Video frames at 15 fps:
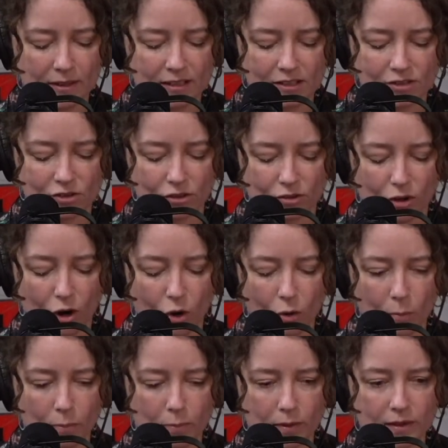is your
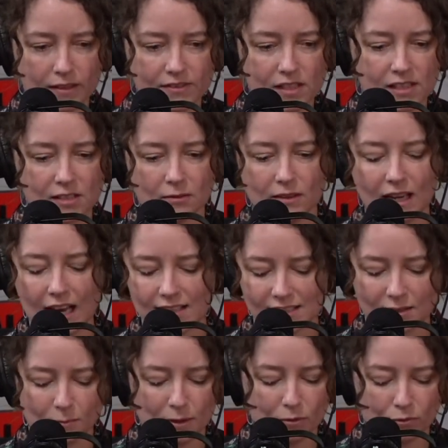whole belief system has
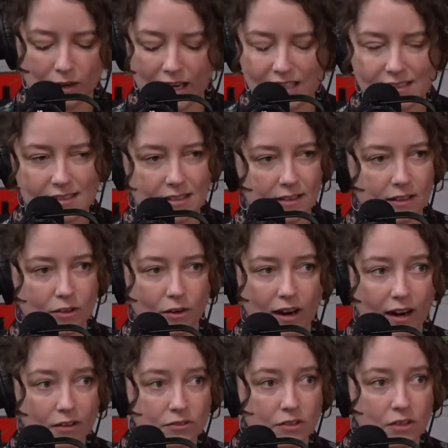to be raised to the
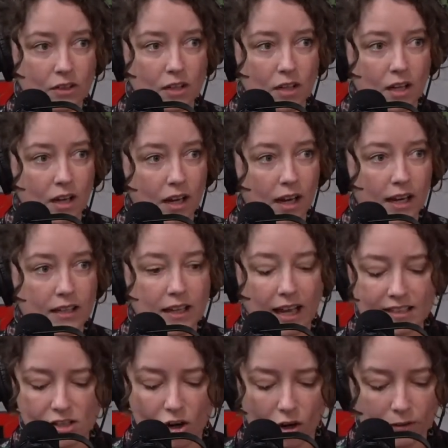ground. And
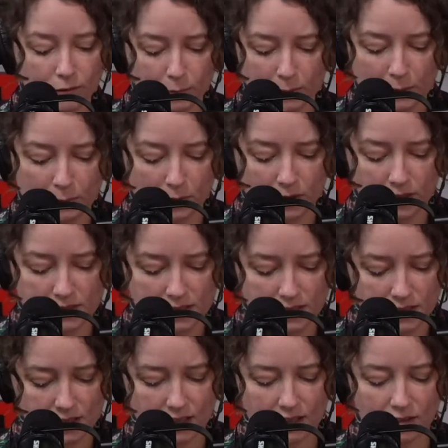that's hard for people, because
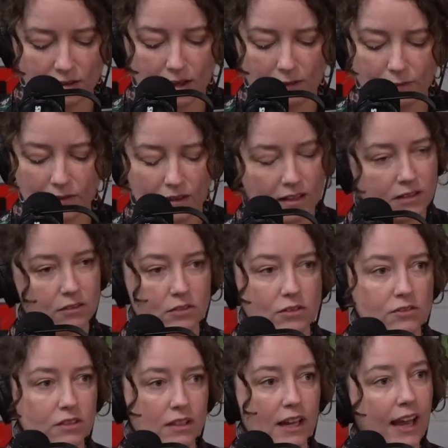it's like they feel like they're
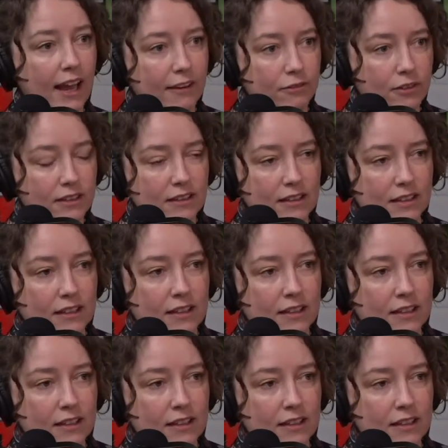losing everything.